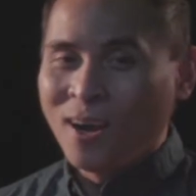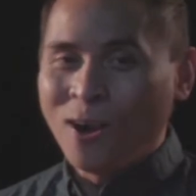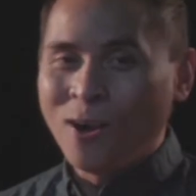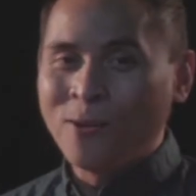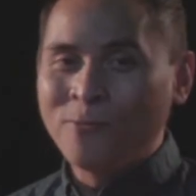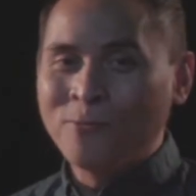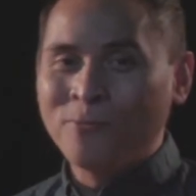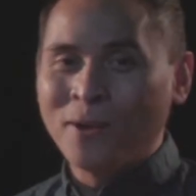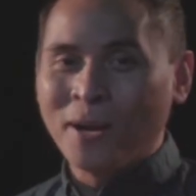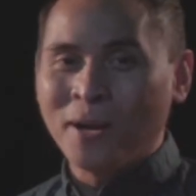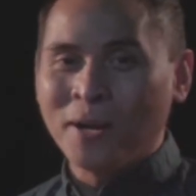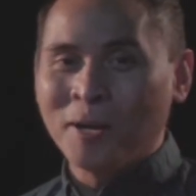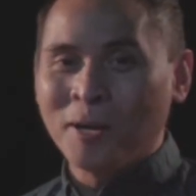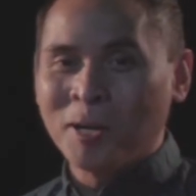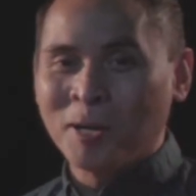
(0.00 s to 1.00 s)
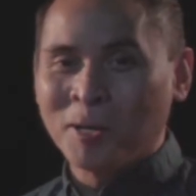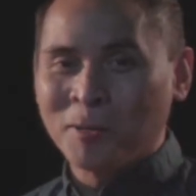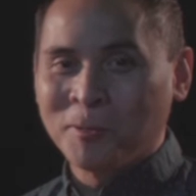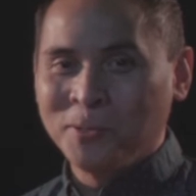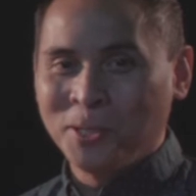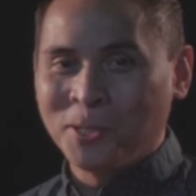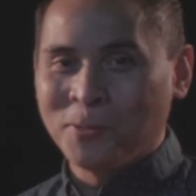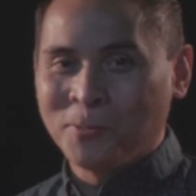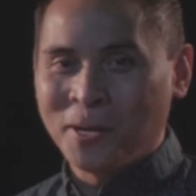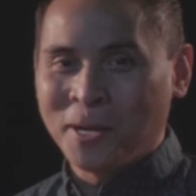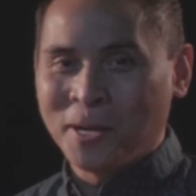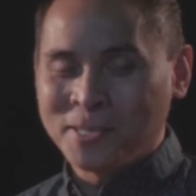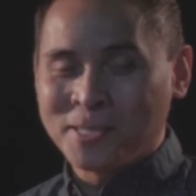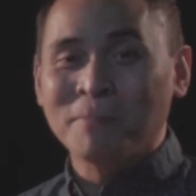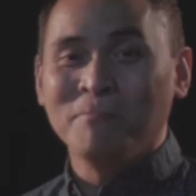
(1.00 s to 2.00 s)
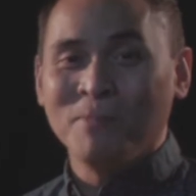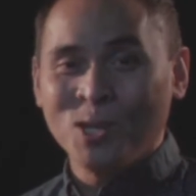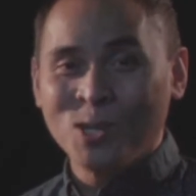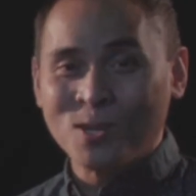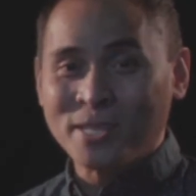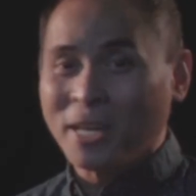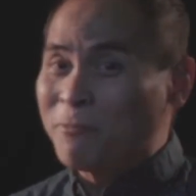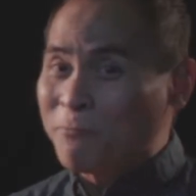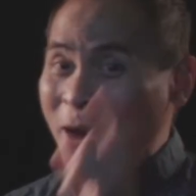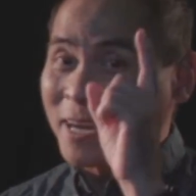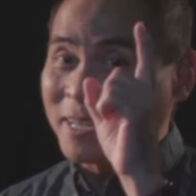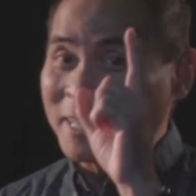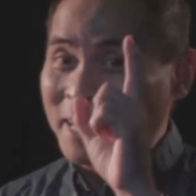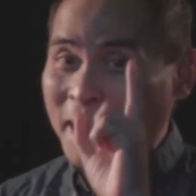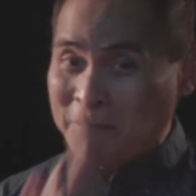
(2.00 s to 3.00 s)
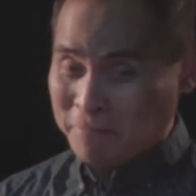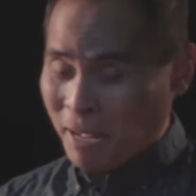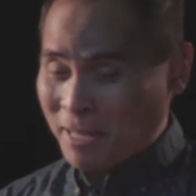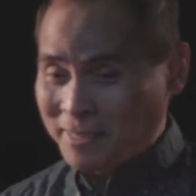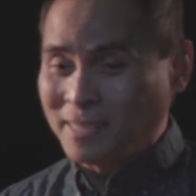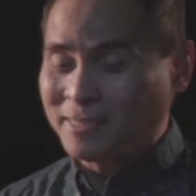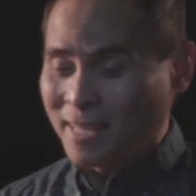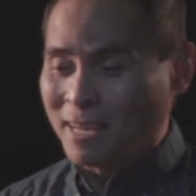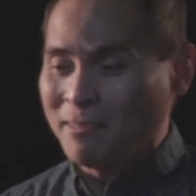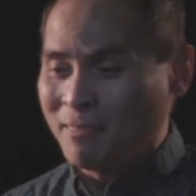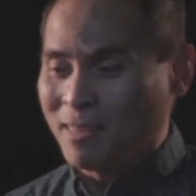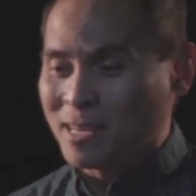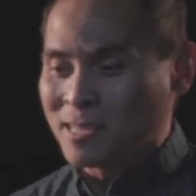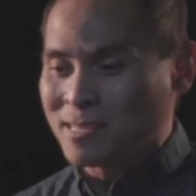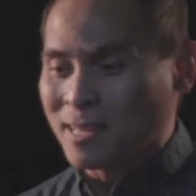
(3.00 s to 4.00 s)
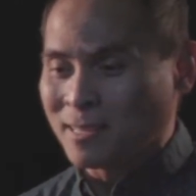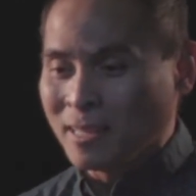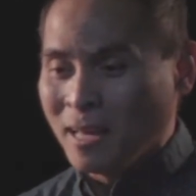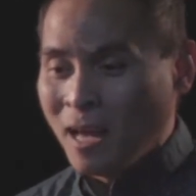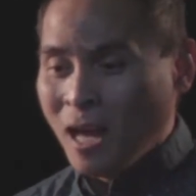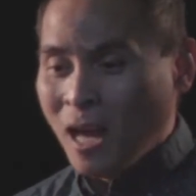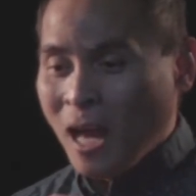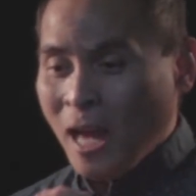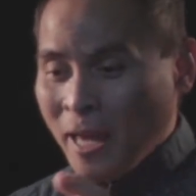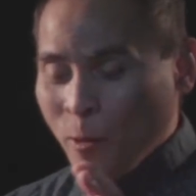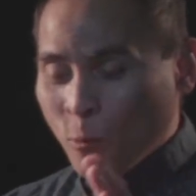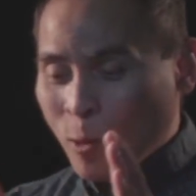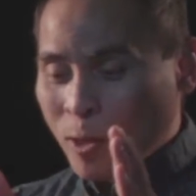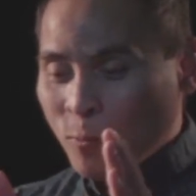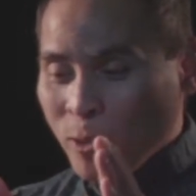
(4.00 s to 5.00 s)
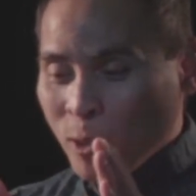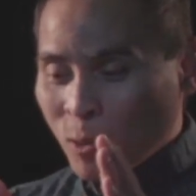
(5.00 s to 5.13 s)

of uh, you know uh, submissions. In fact, I, will tell you this that when we